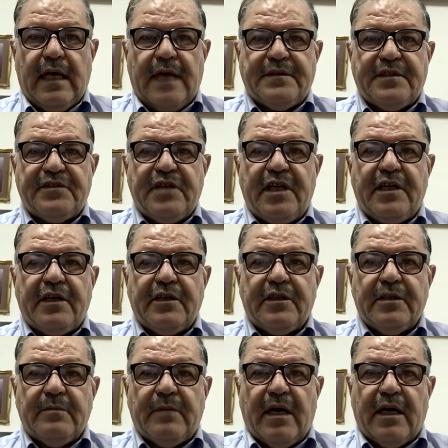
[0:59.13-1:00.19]
As a general
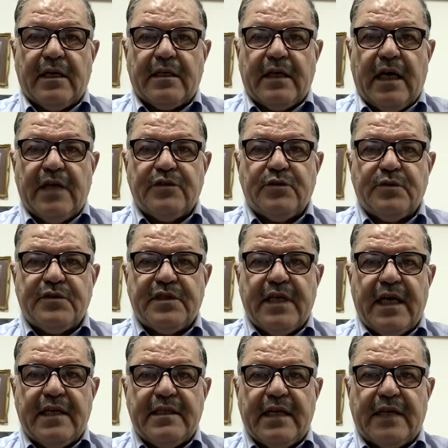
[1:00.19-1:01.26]
remark, I should
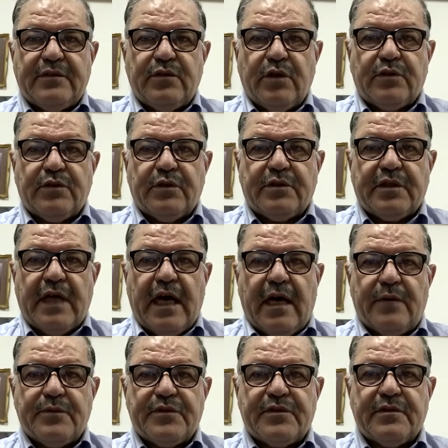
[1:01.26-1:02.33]
say that Dr.
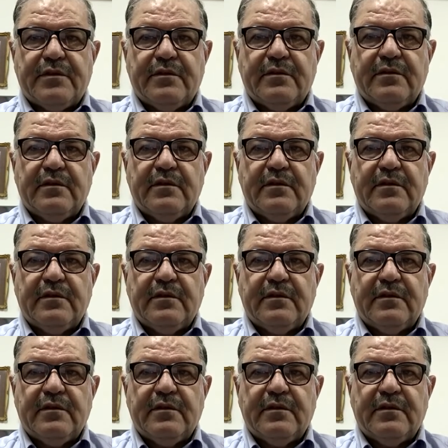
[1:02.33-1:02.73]
Krauss